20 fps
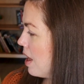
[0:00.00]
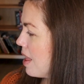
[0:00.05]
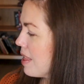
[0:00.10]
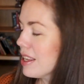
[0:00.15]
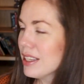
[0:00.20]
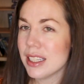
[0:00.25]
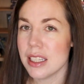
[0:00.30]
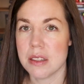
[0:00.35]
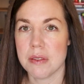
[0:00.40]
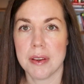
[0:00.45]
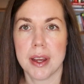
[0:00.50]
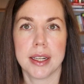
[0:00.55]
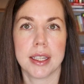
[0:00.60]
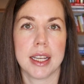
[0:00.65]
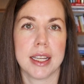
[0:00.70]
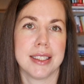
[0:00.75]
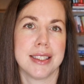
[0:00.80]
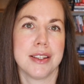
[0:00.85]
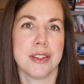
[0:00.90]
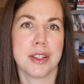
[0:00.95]
This is fun
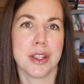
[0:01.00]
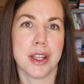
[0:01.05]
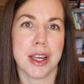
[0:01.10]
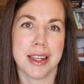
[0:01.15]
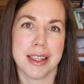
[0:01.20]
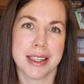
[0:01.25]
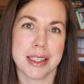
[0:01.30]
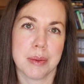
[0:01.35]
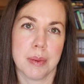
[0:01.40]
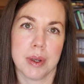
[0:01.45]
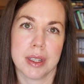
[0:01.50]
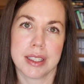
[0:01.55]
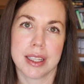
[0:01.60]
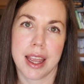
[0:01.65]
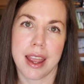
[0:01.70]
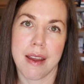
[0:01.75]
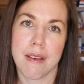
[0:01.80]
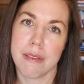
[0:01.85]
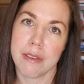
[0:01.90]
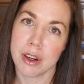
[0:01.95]
because there's a lot of these books I
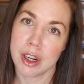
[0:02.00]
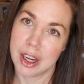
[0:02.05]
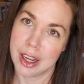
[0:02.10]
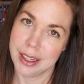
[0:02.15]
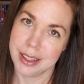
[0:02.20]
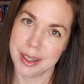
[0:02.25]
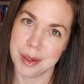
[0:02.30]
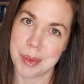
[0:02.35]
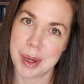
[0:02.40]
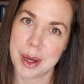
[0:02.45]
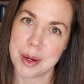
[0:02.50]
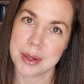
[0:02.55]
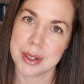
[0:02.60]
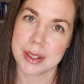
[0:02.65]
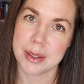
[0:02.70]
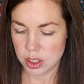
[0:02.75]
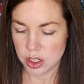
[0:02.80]
have forgotten about.